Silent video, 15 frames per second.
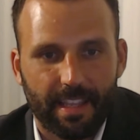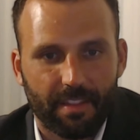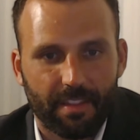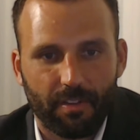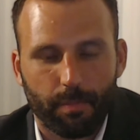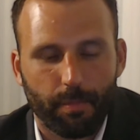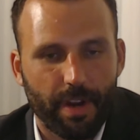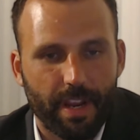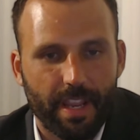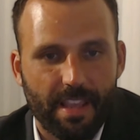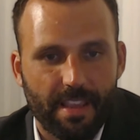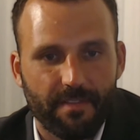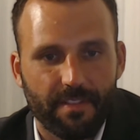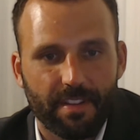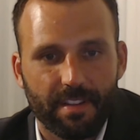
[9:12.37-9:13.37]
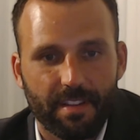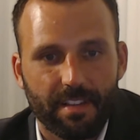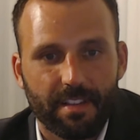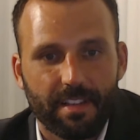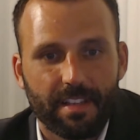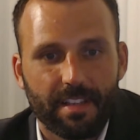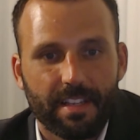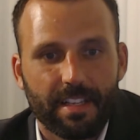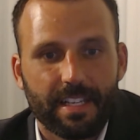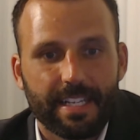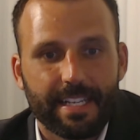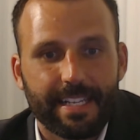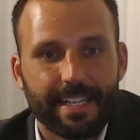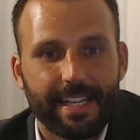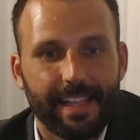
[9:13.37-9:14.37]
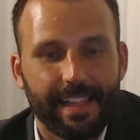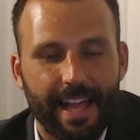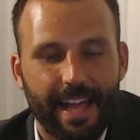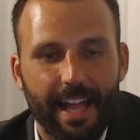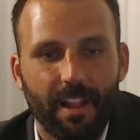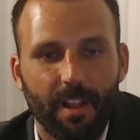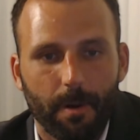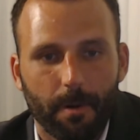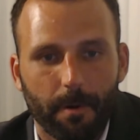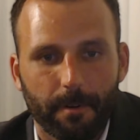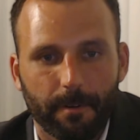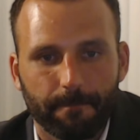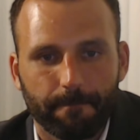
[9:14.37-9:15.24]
those break-evens a lot lower.